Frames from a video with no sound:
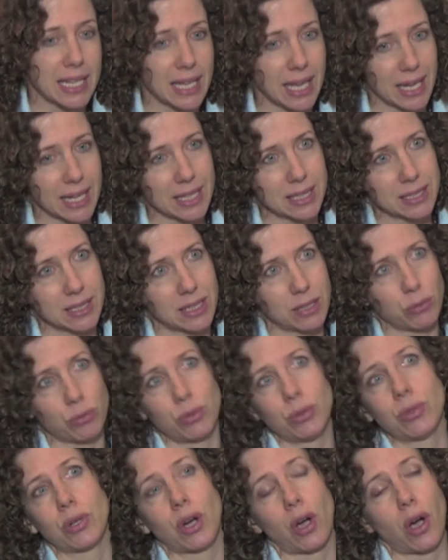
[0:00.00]
getting to the
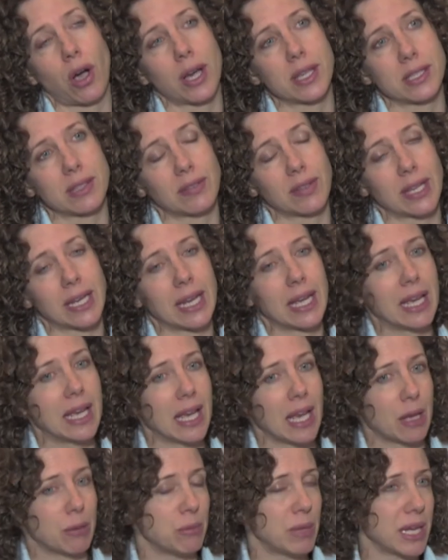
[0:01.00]
root cause of it,
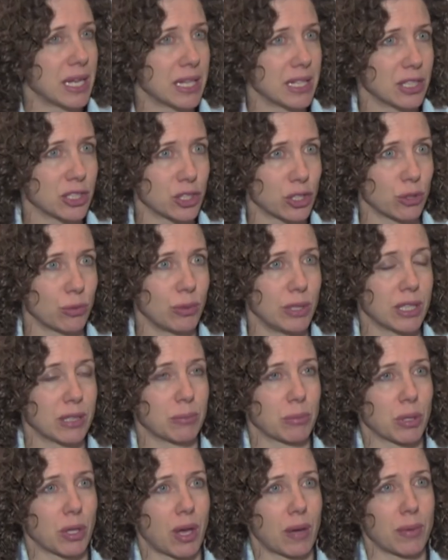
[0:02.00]
and making sure we
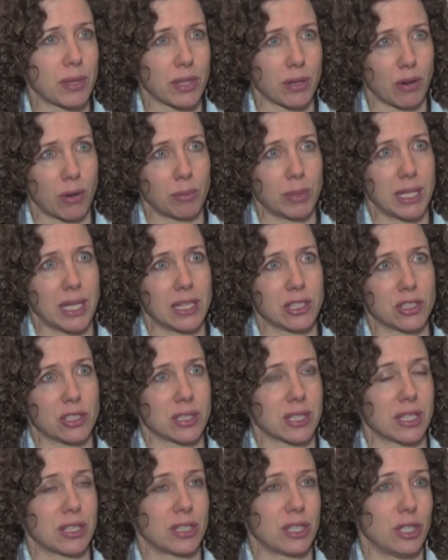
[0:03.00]
comply with our
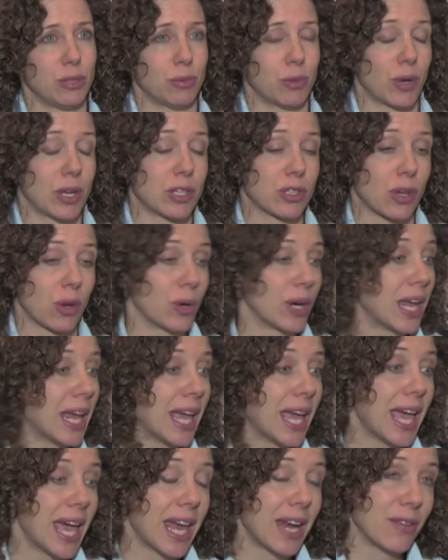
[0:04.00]
obligations under the Human Rights Code.
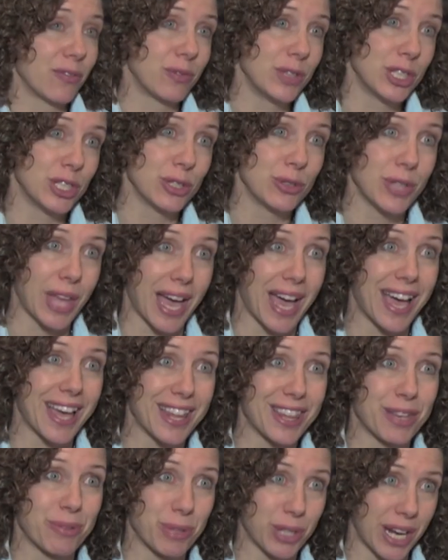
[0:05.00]
And if we do
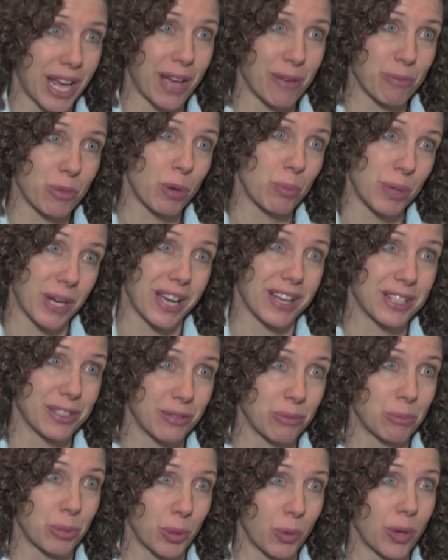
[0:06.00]
that, then we're going to have more
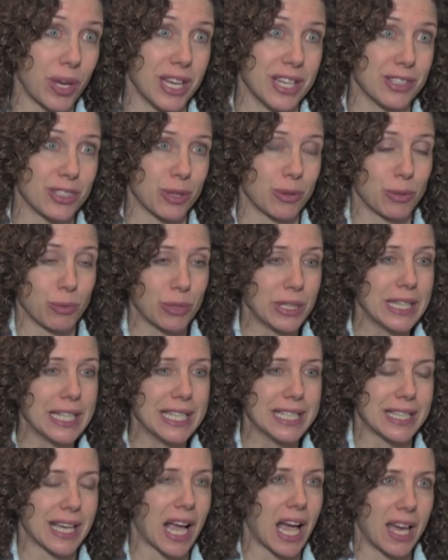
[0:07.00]
productive employees. So it
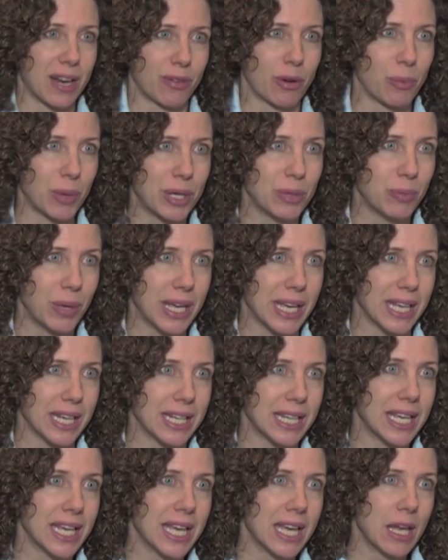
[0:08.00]
really is a kind of a
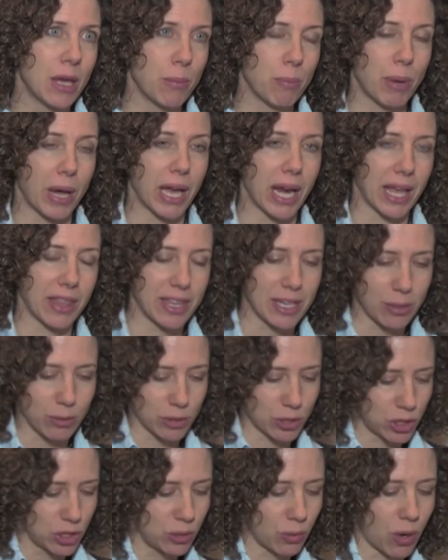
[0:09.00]
win-win. But I think
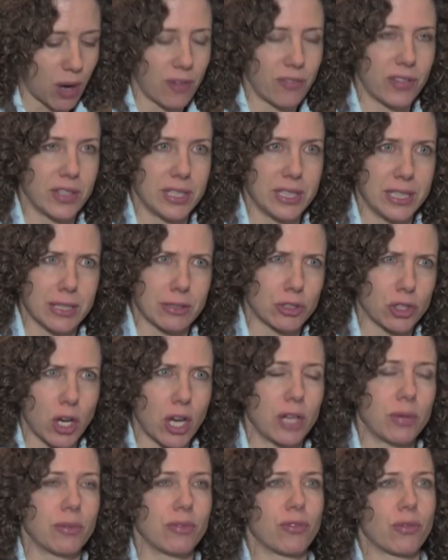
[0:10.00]
we're too often, you know,
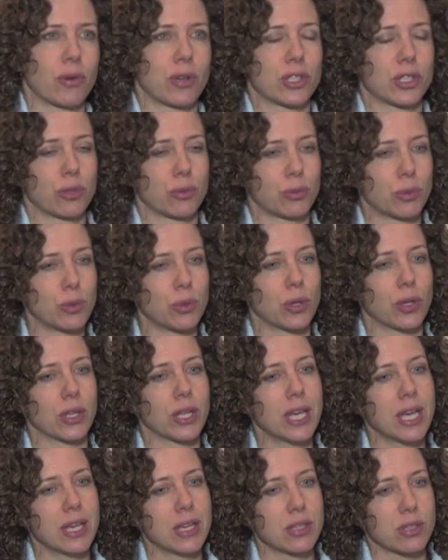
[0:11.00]
trying to enforce a rule.
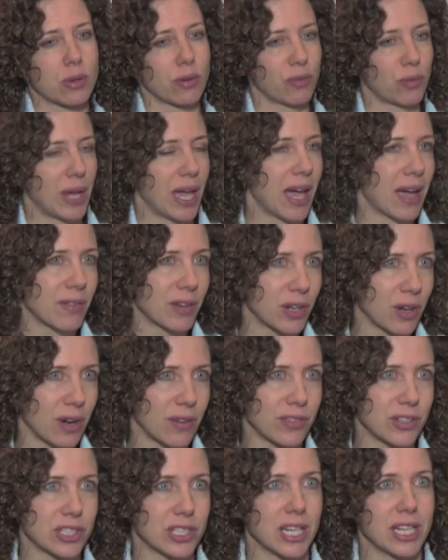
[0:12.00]
So if we have a
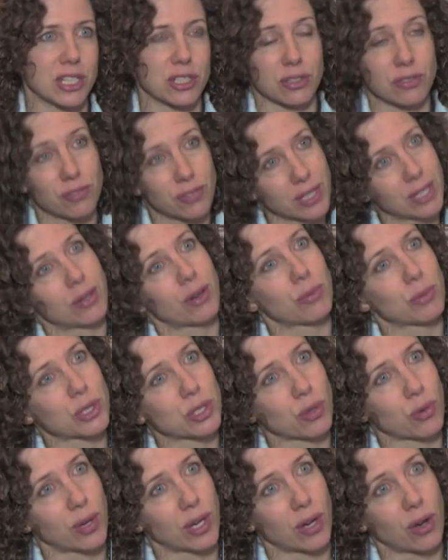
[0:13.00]
conversation, figure out what's
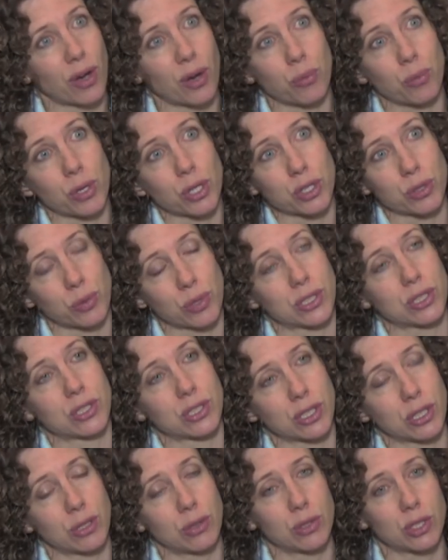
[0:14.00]
going on, work towards a
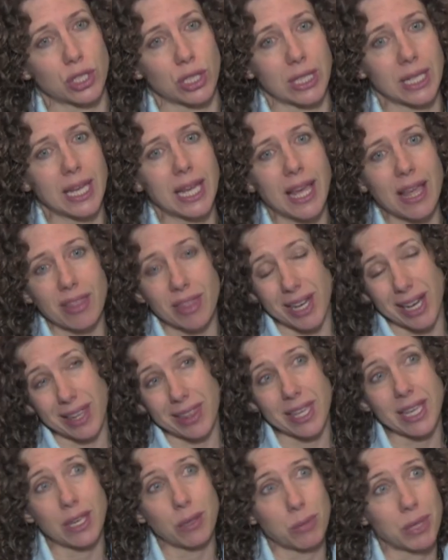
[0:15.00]
solution, then I
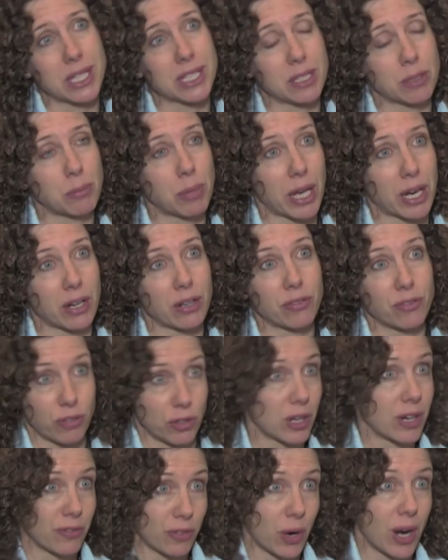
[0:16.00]
think it makes it better
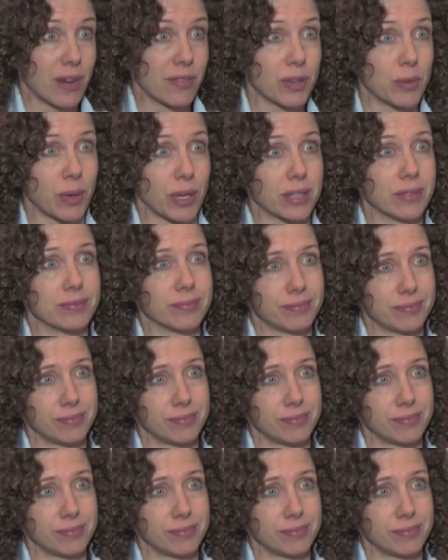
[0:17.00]
for everyone.